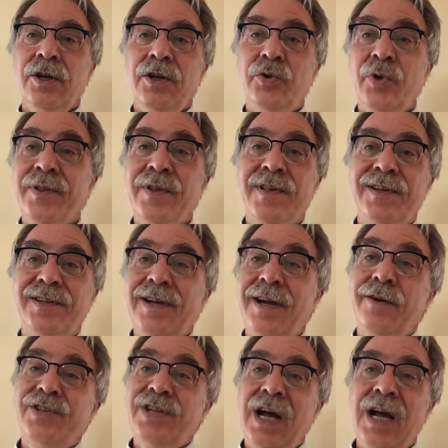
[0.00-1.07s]
During this
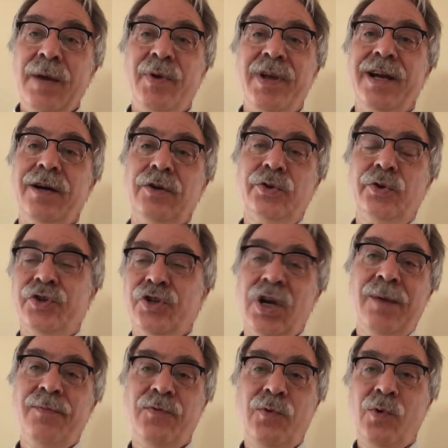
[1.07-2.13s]
entire time, we held her
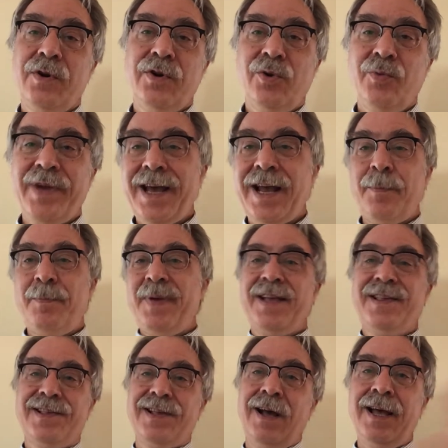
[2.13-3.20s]
job for her. We had a
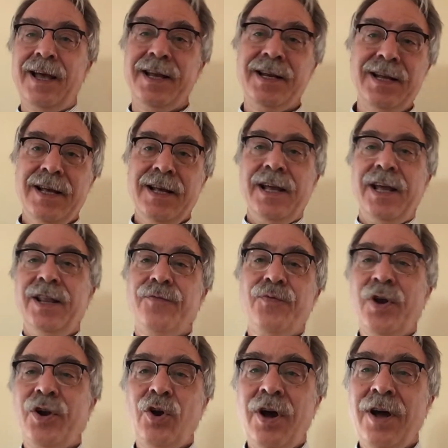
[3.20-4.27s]
big sign in the
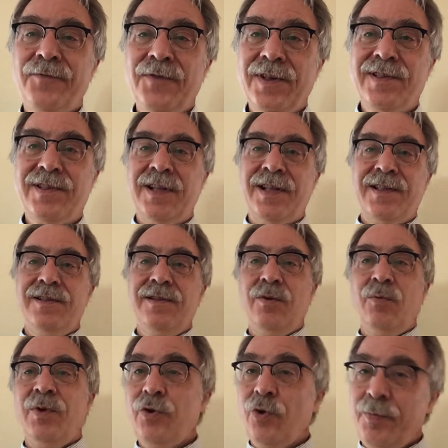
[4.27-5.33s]
front office that's,
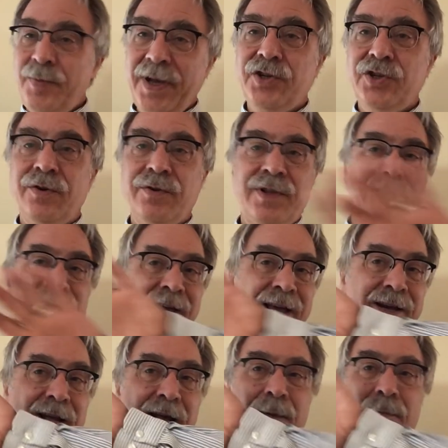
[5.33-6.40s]
with her picture that
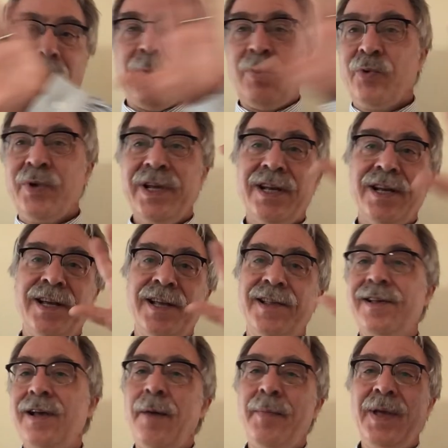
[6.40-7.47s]
said, Maria
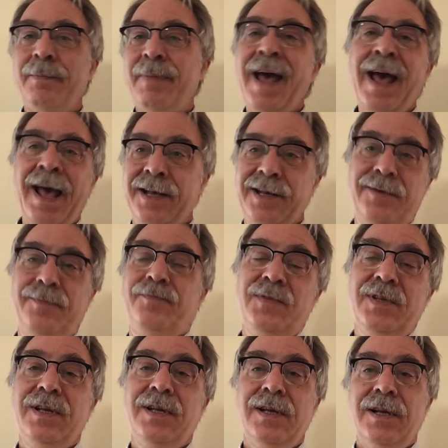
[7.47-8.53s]
is coming back.
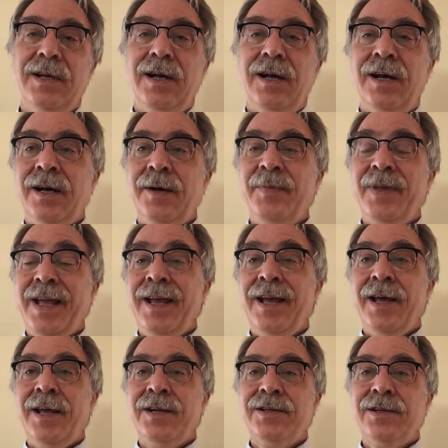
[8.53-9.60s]
Um,
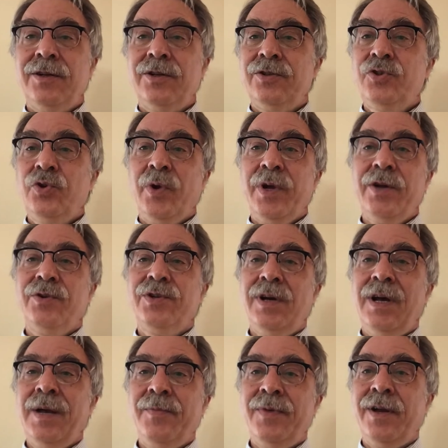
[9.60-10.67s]
and uh, during her
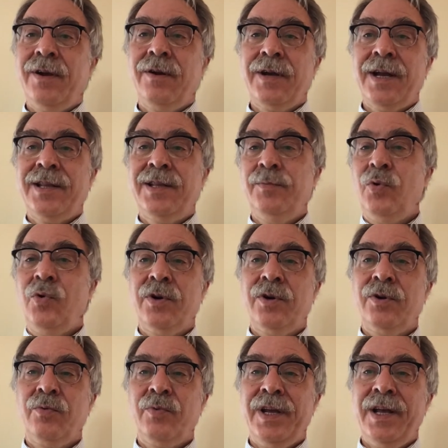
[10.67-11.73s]
time there at the
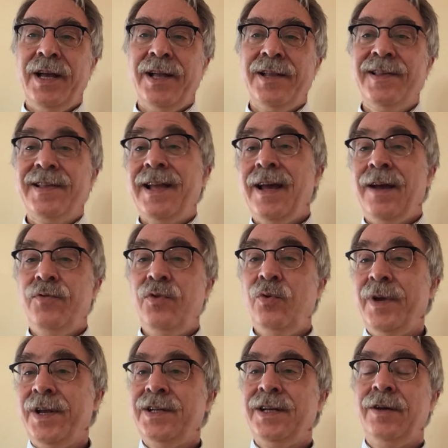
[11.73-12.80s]
border, we had staff who
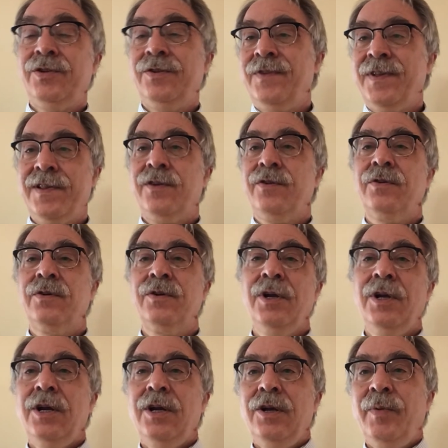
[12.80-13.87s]
went down to visit her.
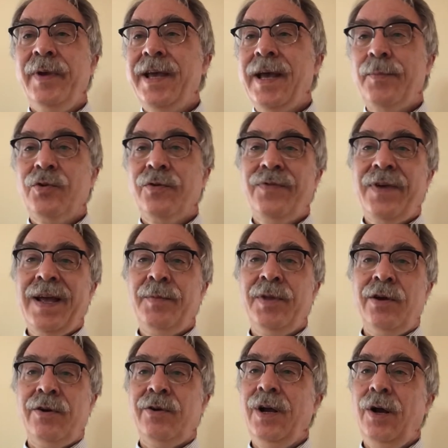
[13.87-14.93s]
We kept her
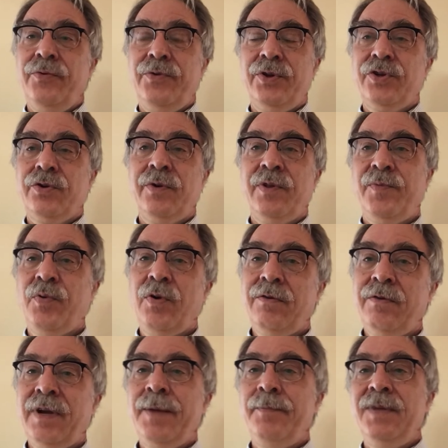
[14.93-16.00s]
family on our health insurance
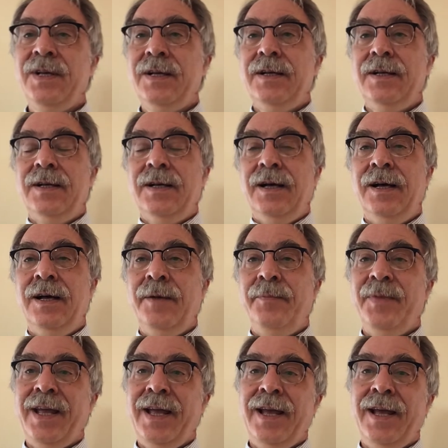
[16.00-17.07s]
program
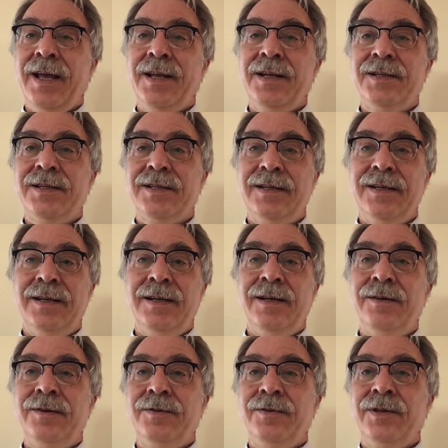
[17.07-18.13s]
um, and
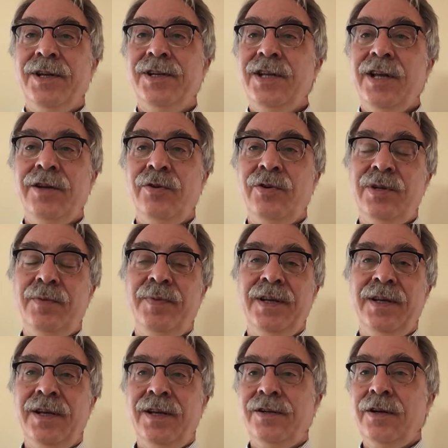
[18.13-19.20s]
uh, continued to
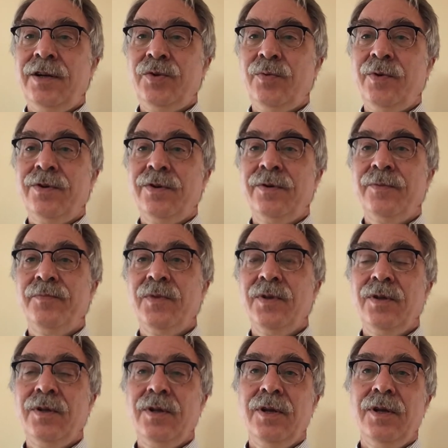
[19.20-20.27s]
be in touch with her.
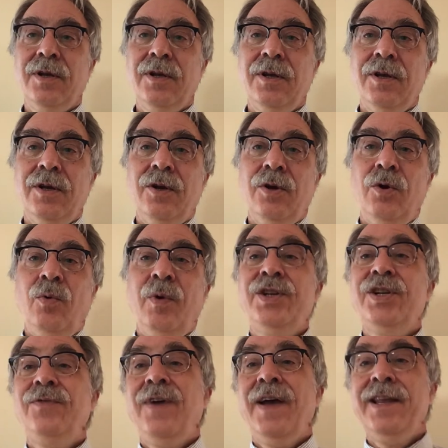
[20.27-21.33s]
When
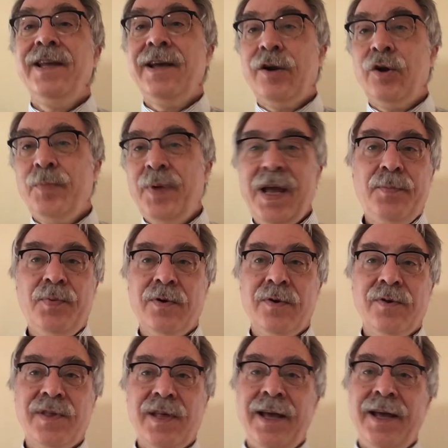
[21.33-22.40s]
she finally got her
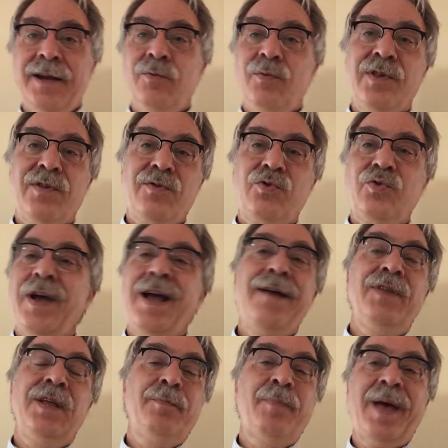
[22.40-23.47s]
papers and was
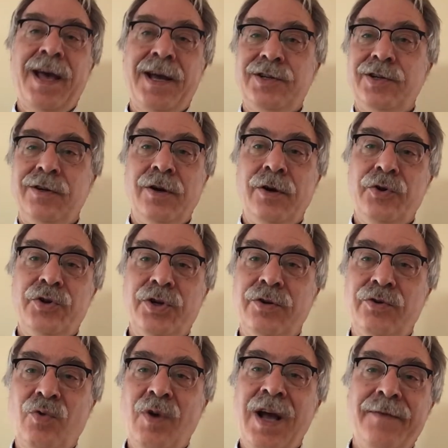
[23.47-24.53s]
traveling back to
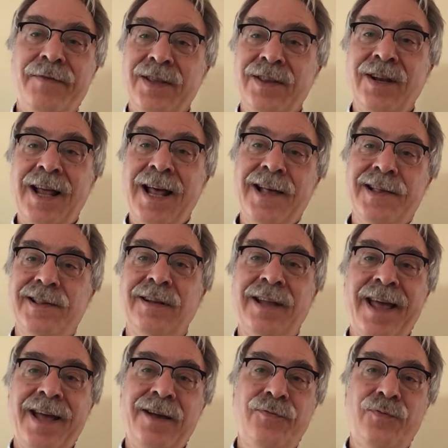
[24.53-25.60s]
Goshen, driving the last
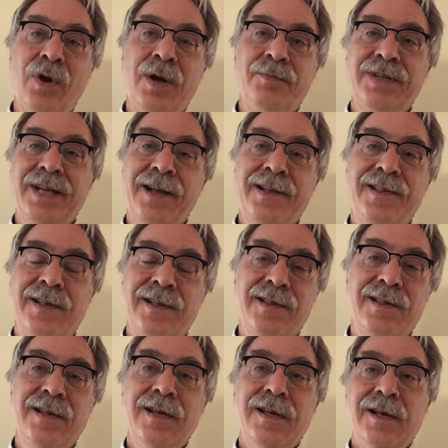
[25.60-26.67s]
leg from
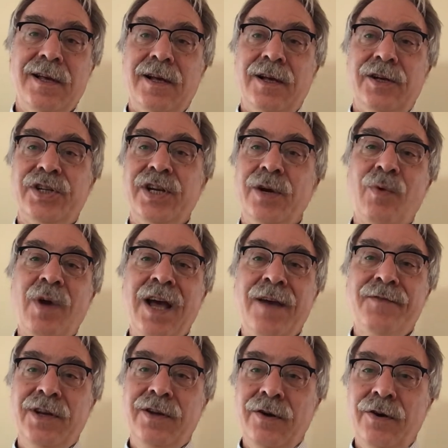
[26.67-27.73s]
Texas, she
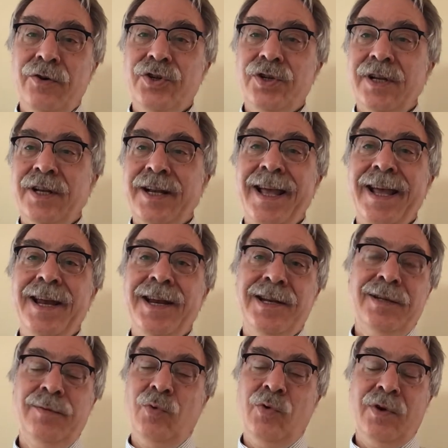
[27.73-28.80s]
arrived in Goshen at 8
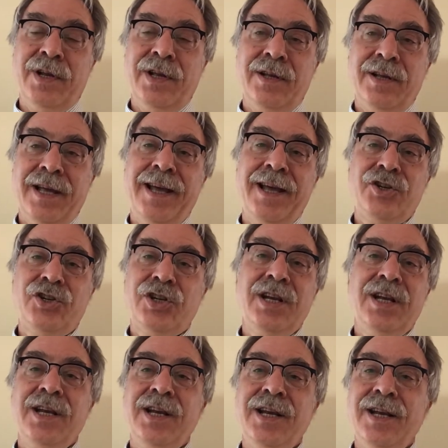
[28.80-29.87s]
in the morning and
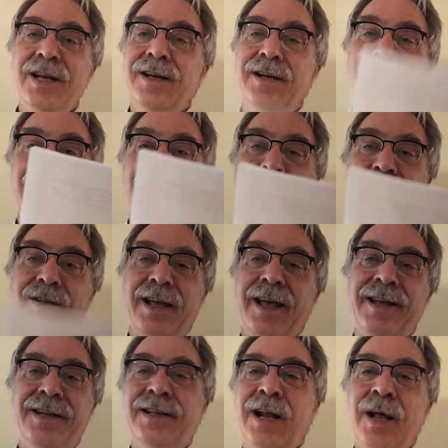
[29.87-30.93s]
she
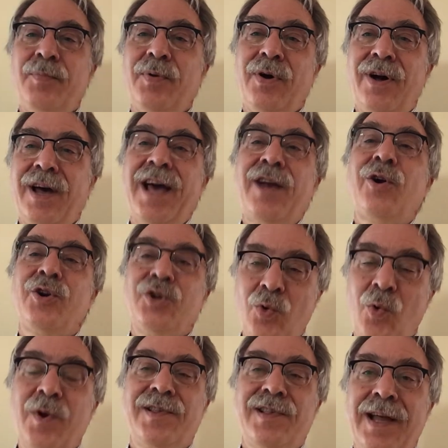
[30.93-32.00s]
ended up at our
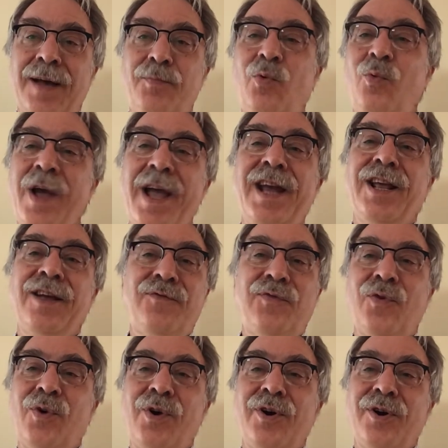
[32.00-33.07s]
doorstep waiting
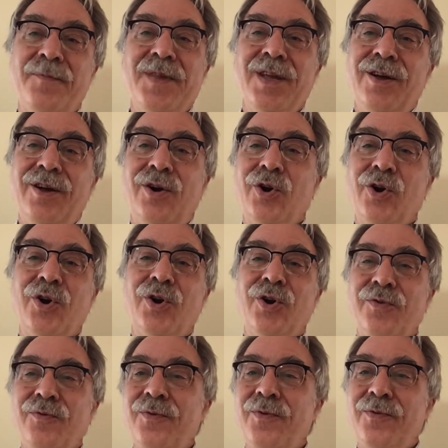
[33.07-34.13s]
for
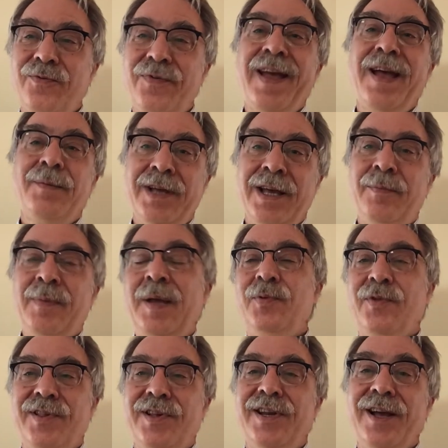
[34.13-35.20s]
her family at
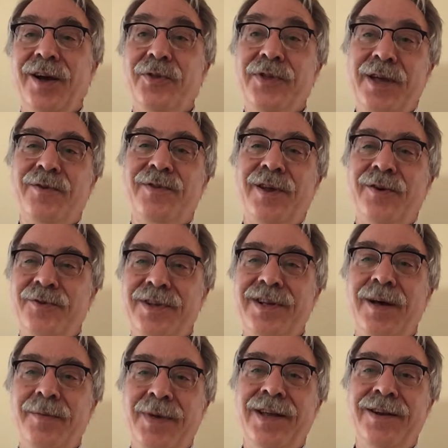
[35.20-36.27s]
Maple City Healthcare Center to
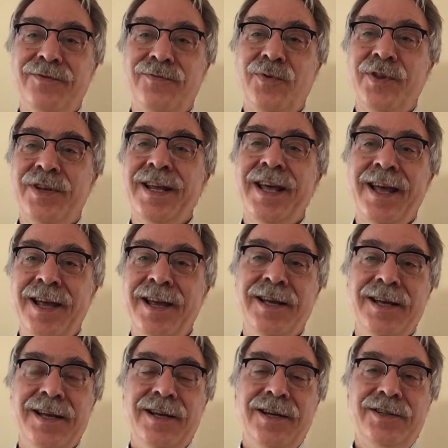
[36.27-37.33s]
come in for the day
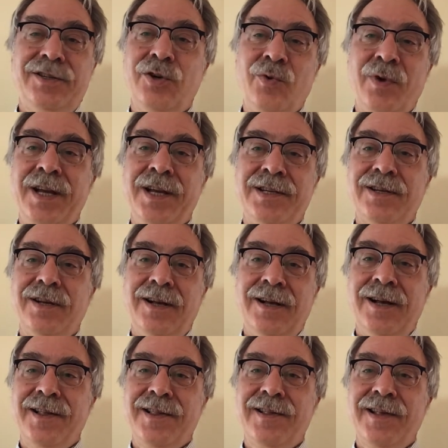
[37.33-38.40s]
to greet
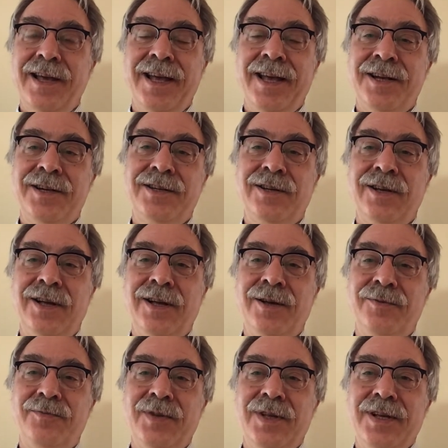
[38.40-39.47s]
us and uh,